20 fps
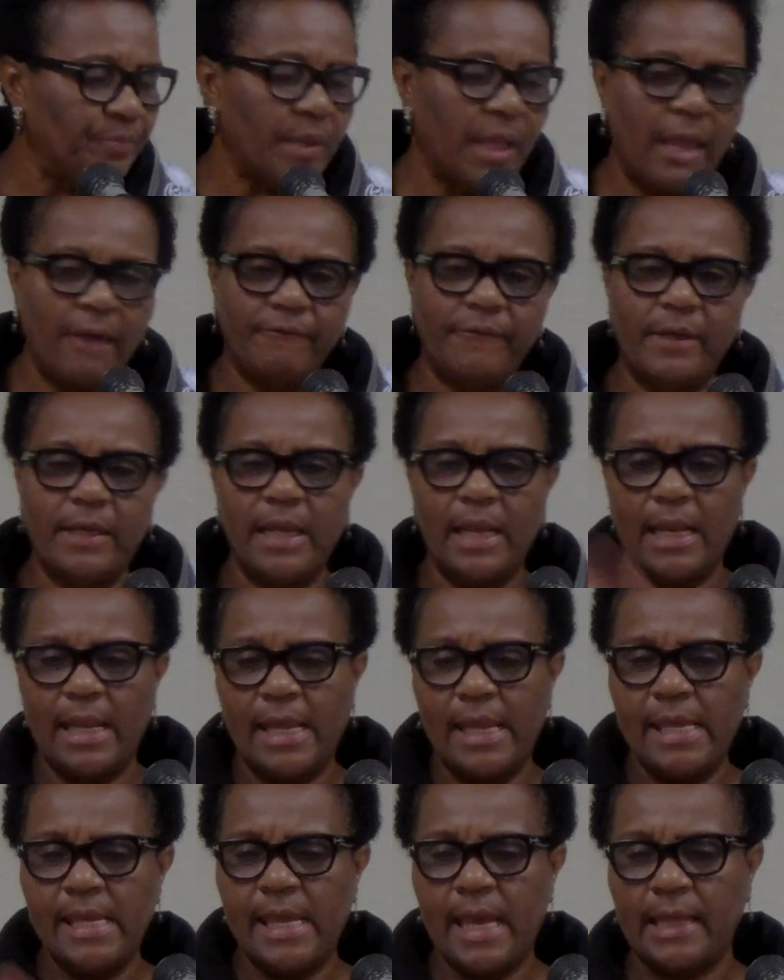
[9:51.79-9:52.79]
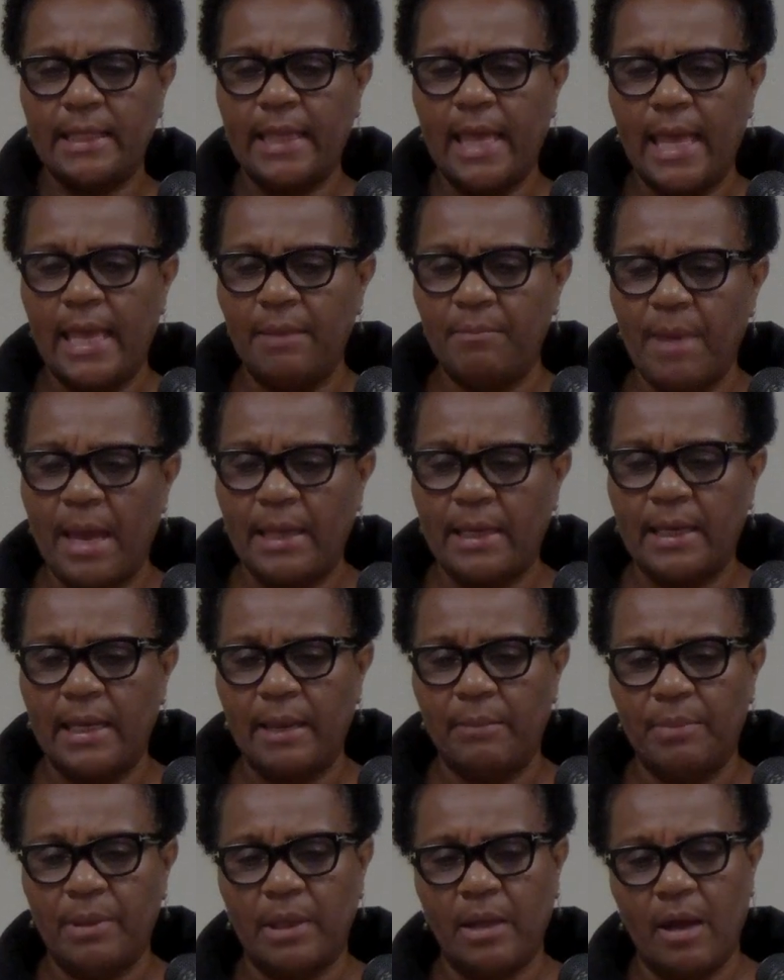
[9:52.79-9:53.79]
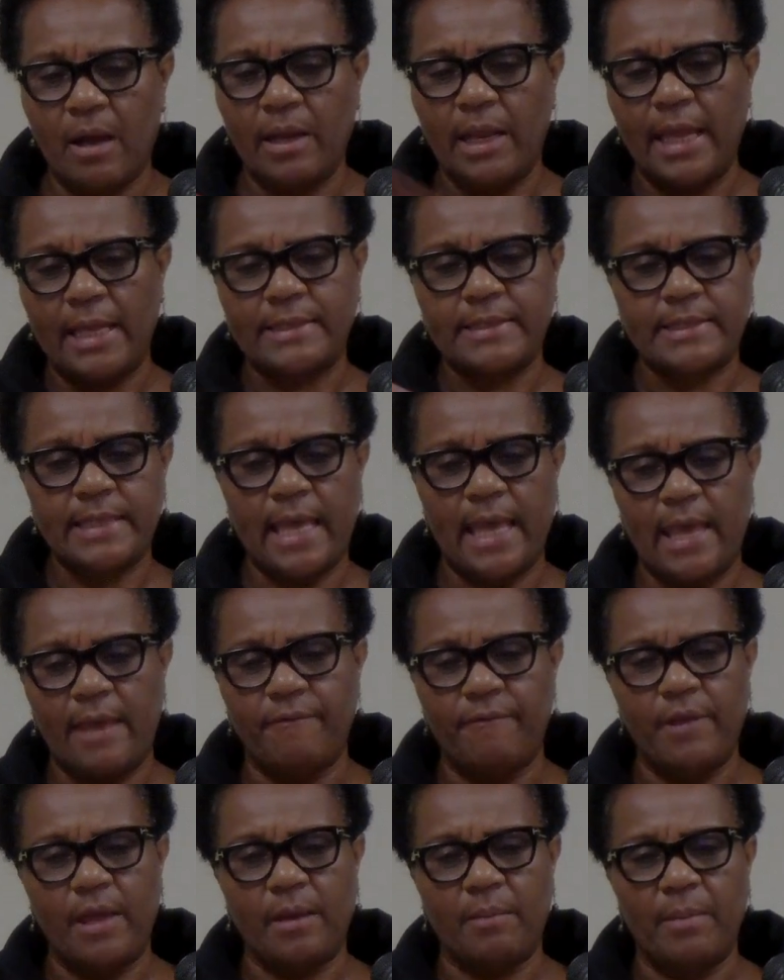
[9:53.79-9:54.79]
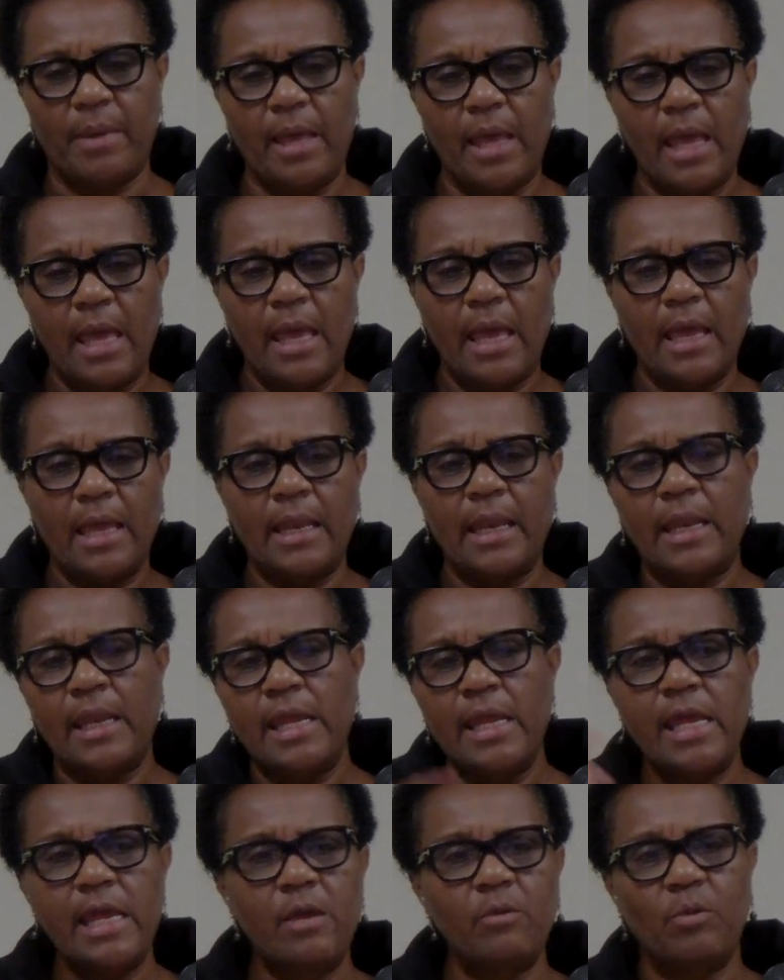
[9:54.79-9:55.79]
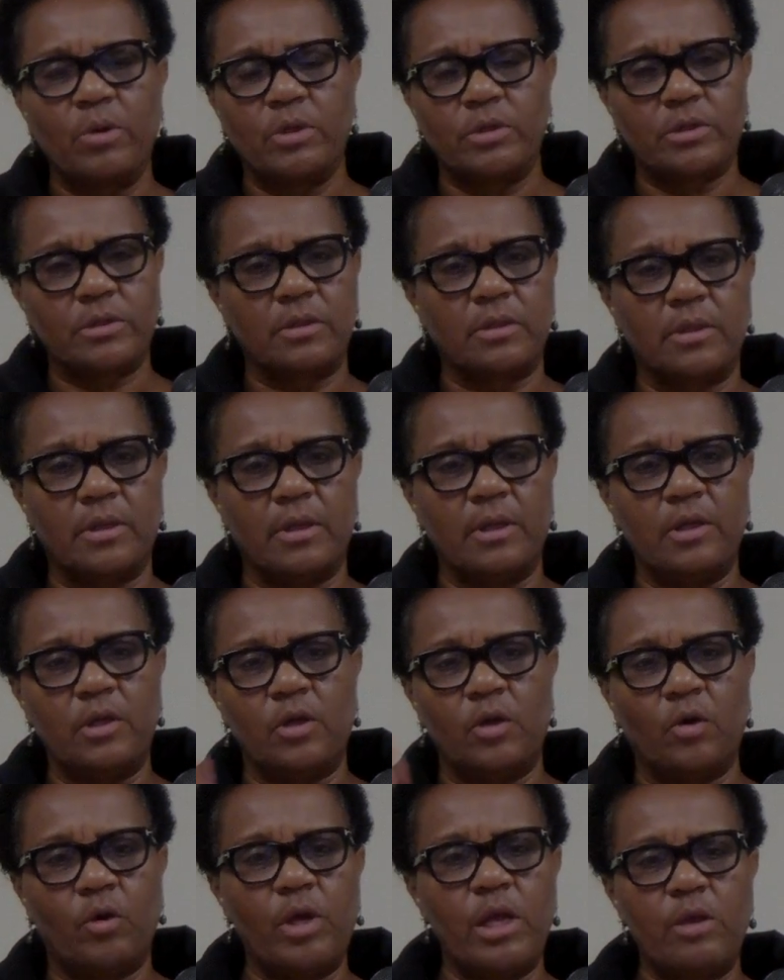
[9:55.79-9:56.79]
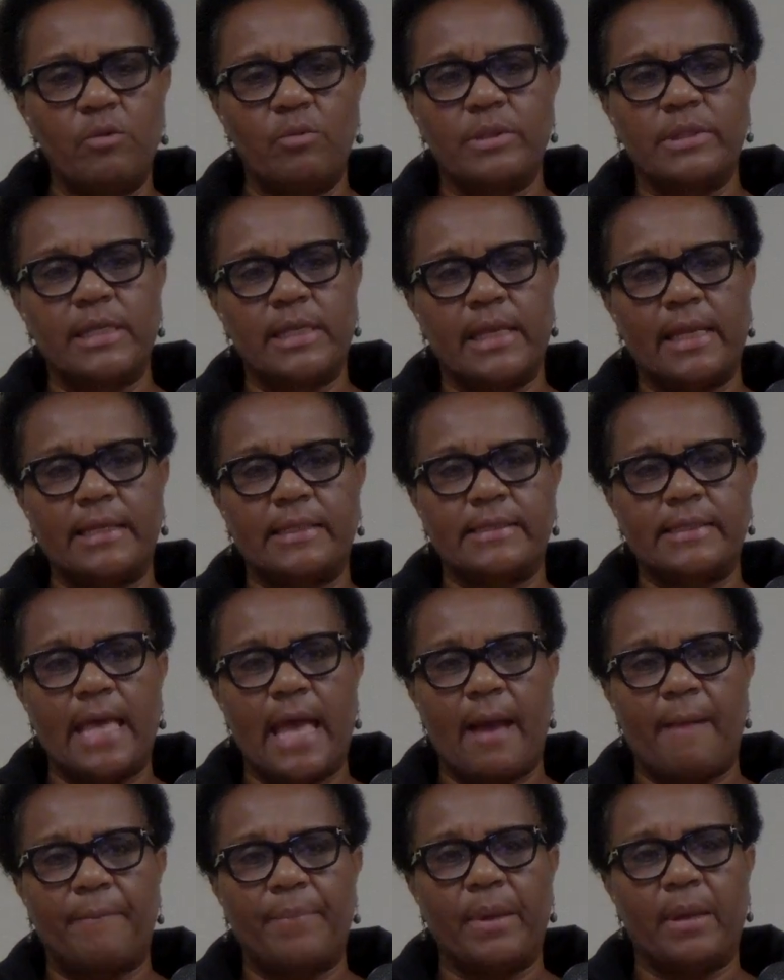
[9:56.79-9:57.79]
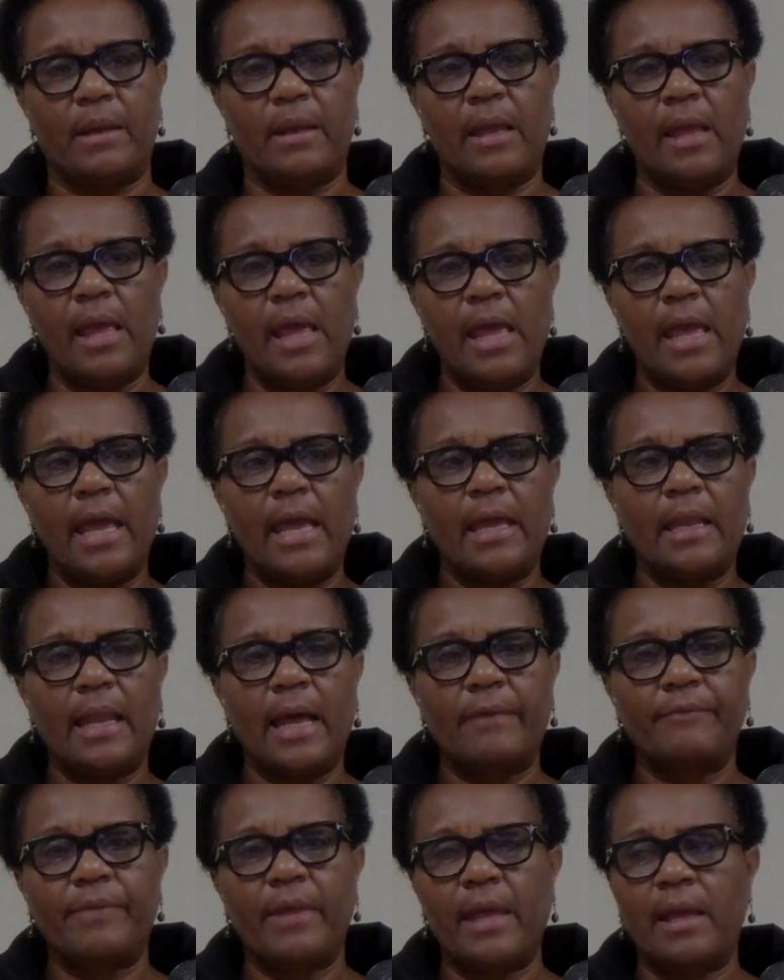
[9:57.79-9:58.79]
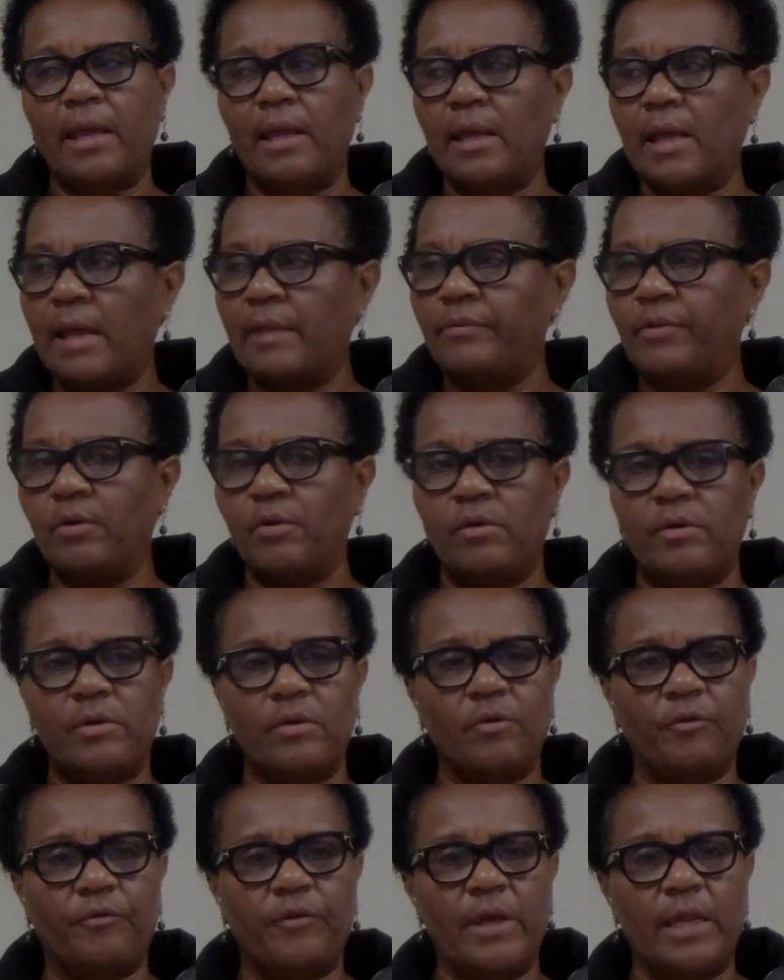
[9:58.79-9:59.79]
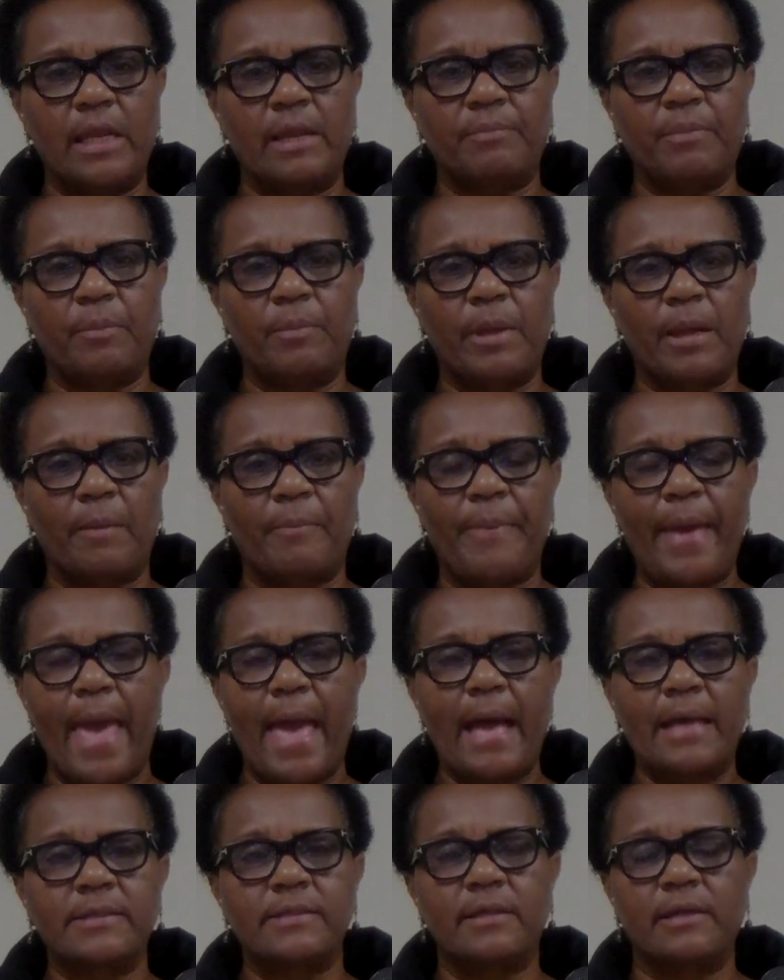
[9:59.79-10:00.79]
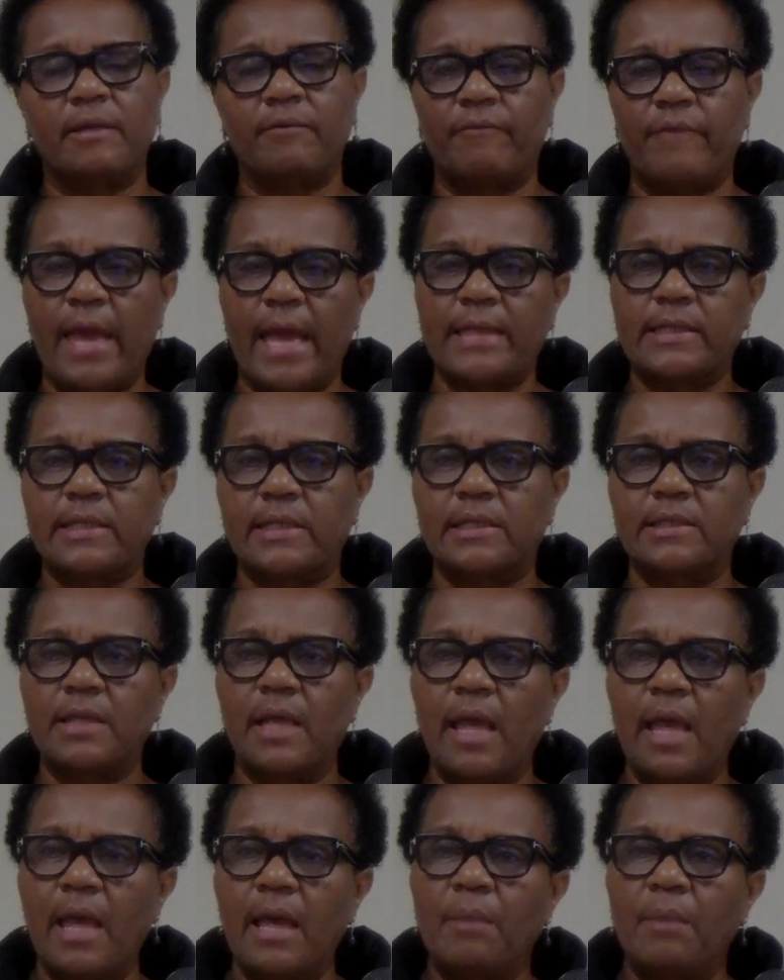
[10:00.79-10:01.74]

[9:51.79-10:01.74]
Evidently, he had came out of there, but God had saved him. And then he was, you know, he was an example. And, and I think I don't know if he ended up to be a pastor, evangelist.